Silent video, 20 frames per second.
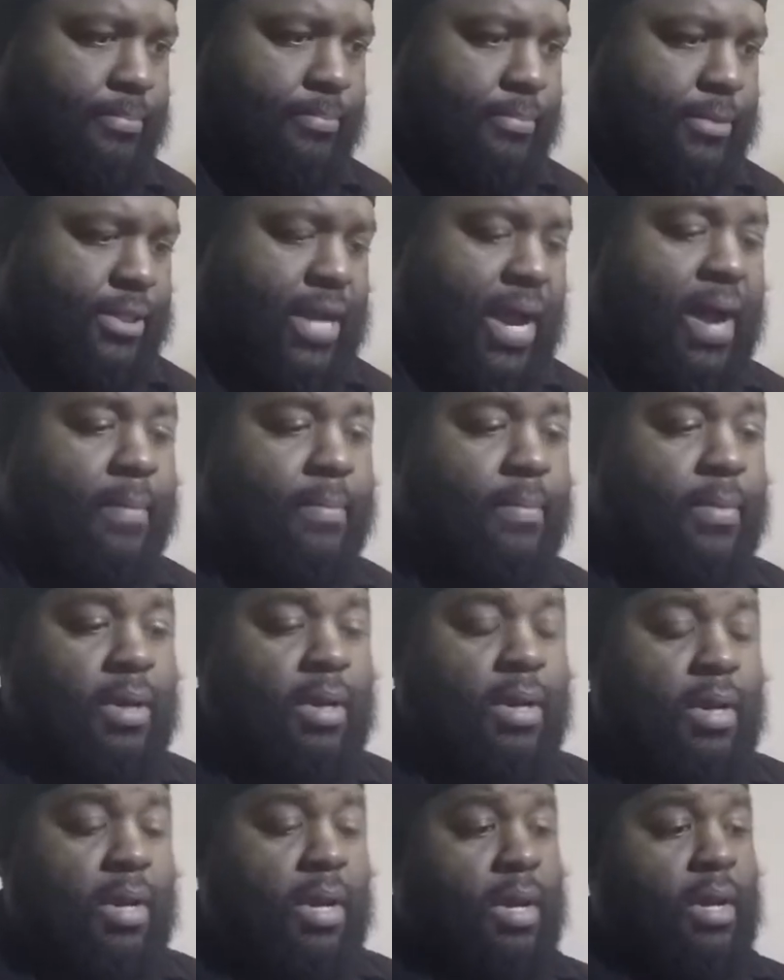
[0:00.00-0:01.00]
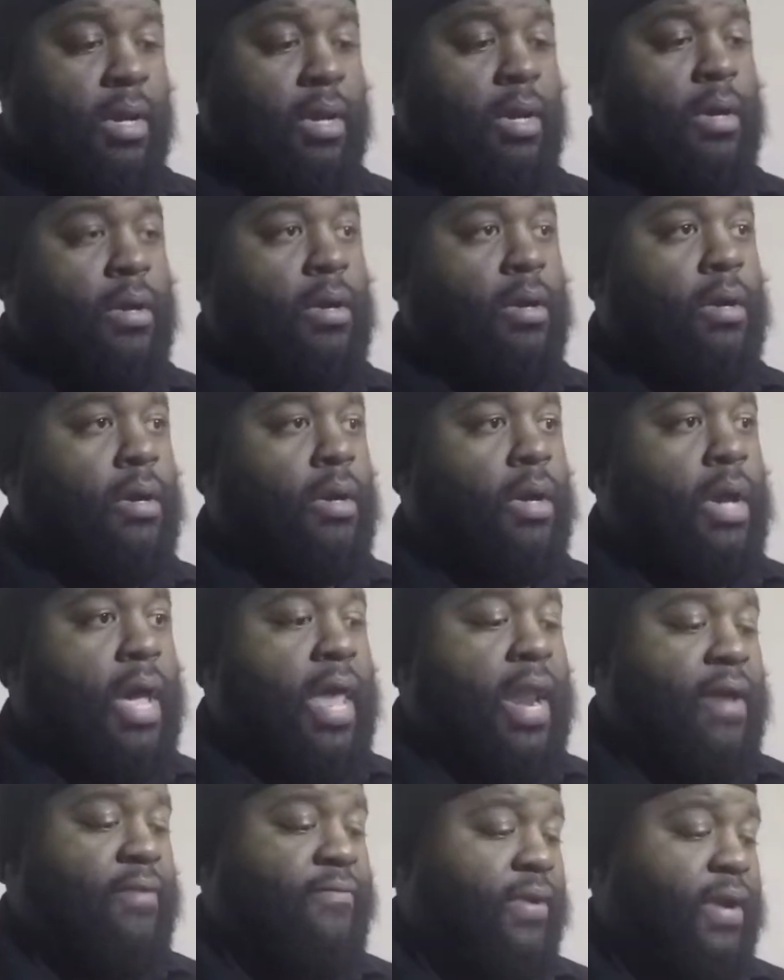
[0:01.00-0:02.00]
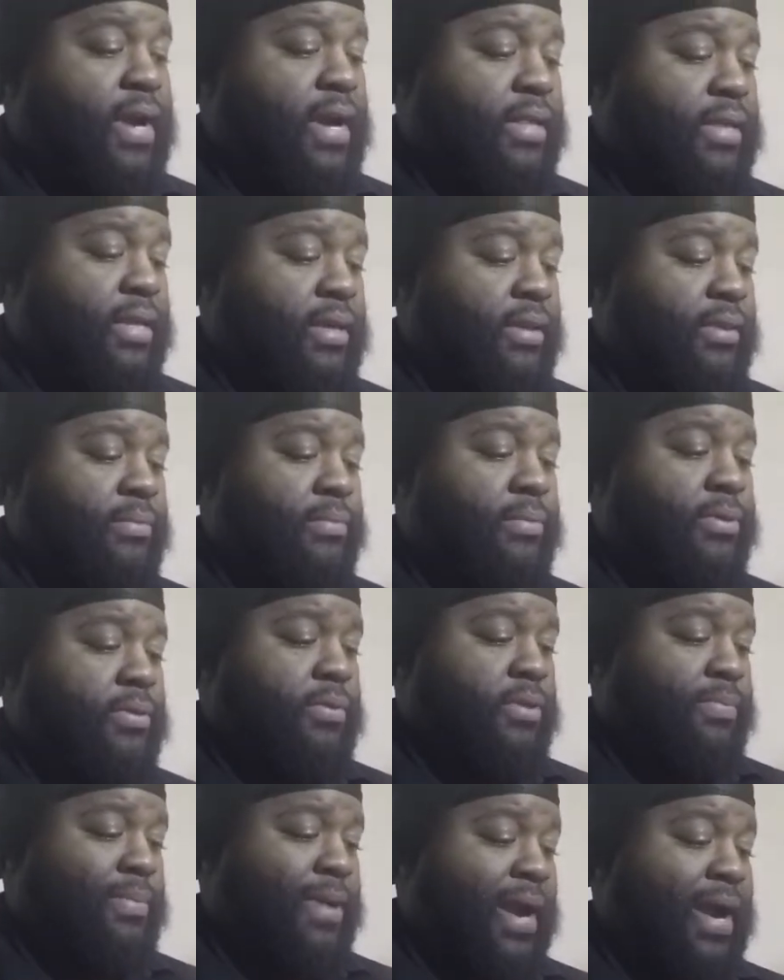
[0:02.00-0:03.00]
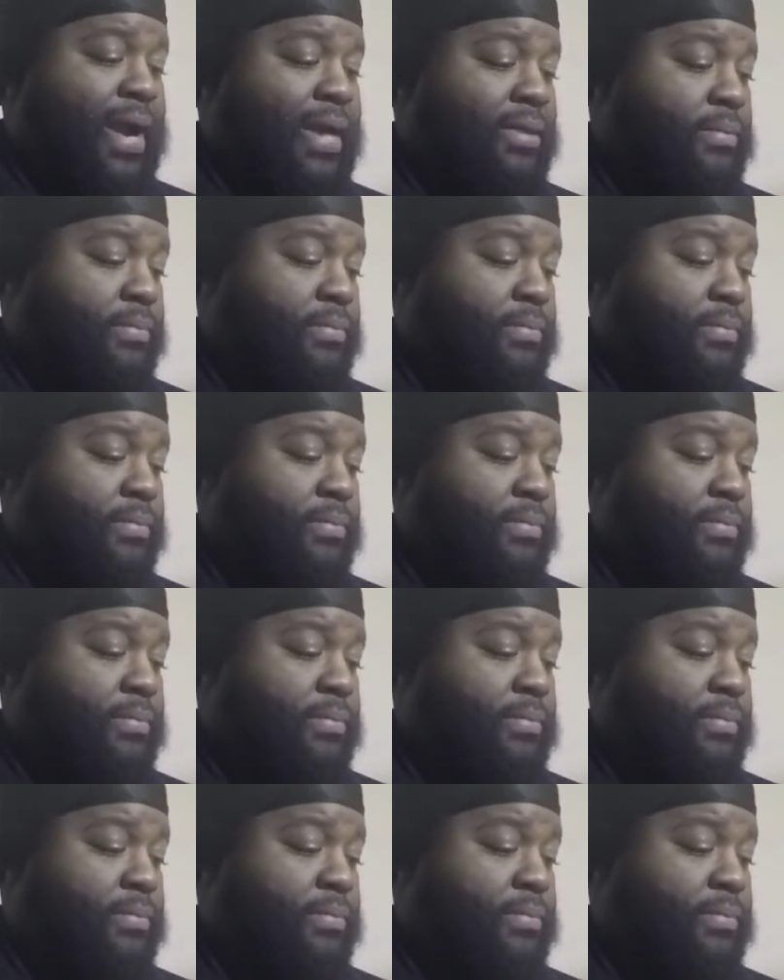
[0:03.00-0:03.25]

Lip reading: top, and I forgot to get the boots, but I got the